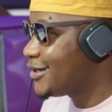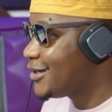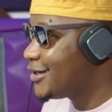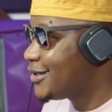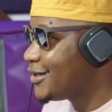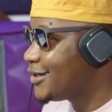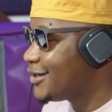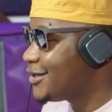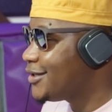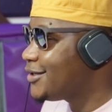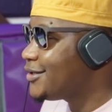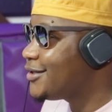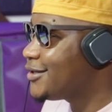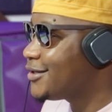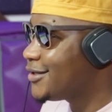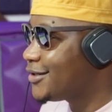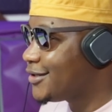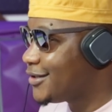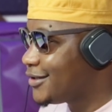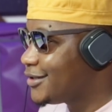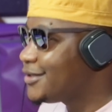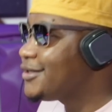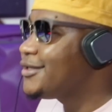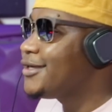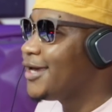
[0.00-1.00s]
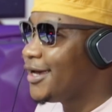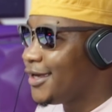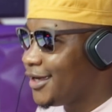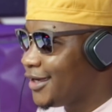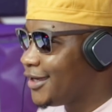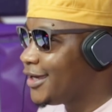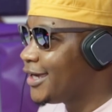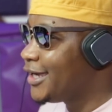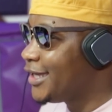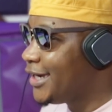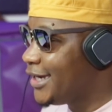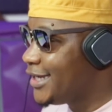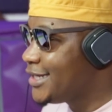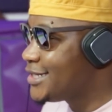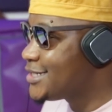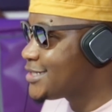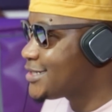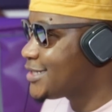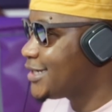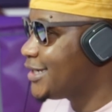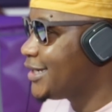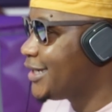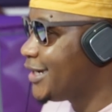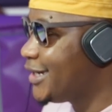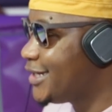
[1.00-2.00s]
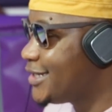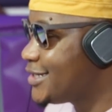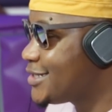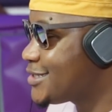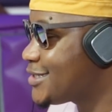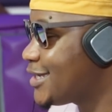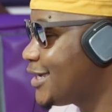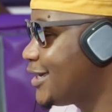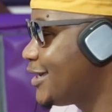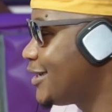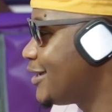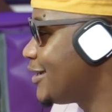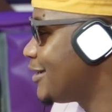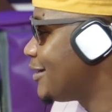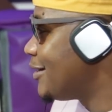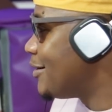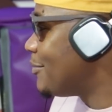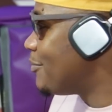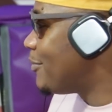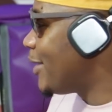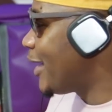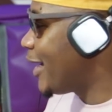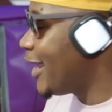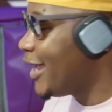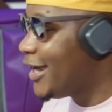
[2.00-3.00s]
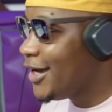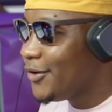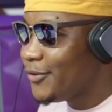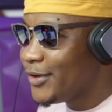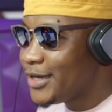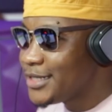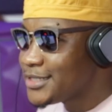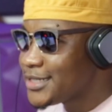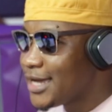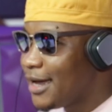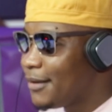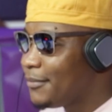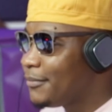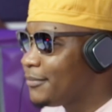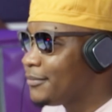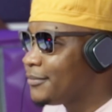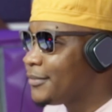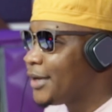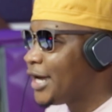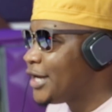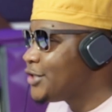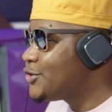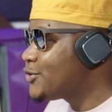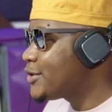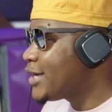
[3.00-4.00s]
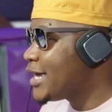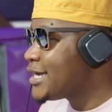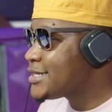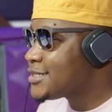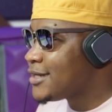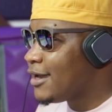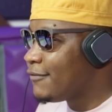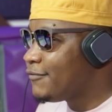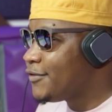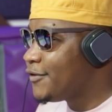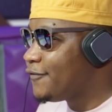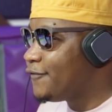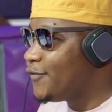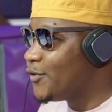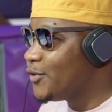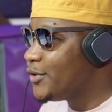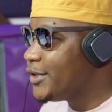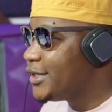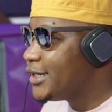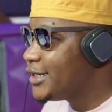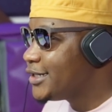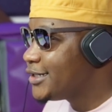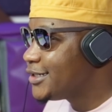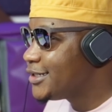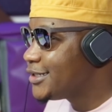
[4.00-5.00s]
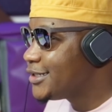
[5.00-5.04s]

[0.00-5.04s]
It's a different, kind, different of kind of heat. yeah, yeah, it is. It is. But anyways, um, do you guys love the food?